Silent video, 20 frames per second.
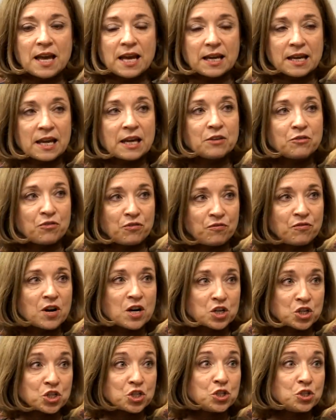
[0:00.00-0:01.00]
that can
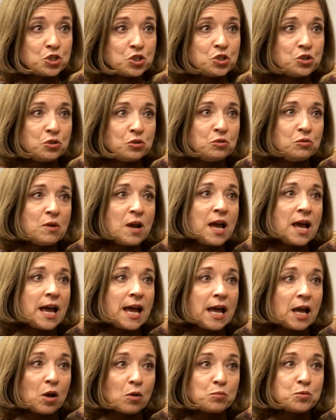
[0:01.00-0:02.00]
function to
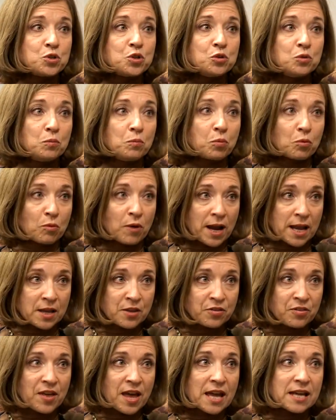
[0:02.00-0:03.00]
help to
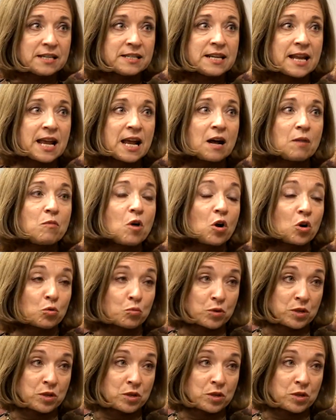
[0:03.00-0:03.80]
break that down or